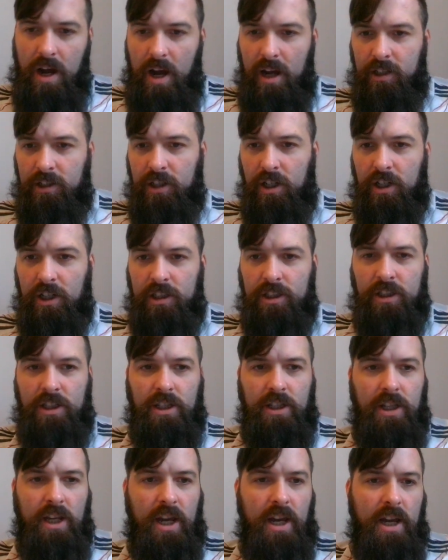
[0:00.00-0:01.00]
just
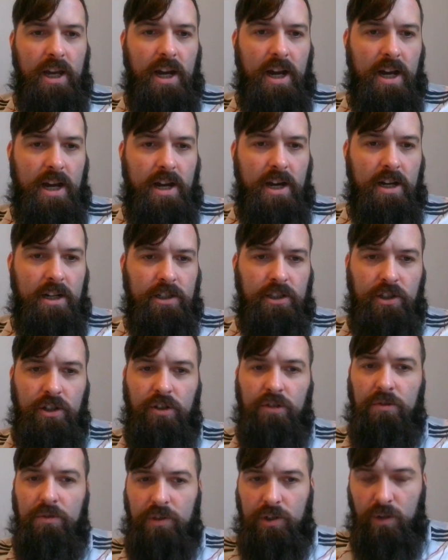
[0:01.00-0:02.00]
think at
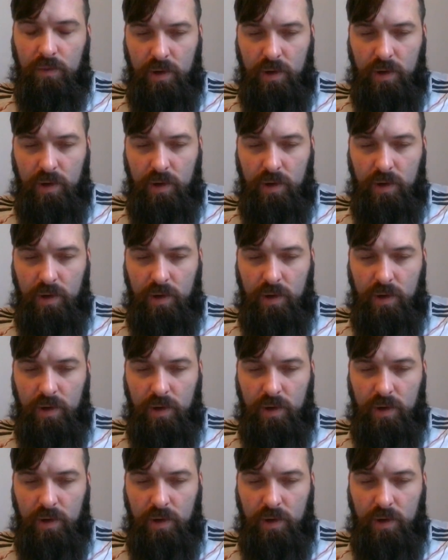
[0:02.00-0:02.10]
2 to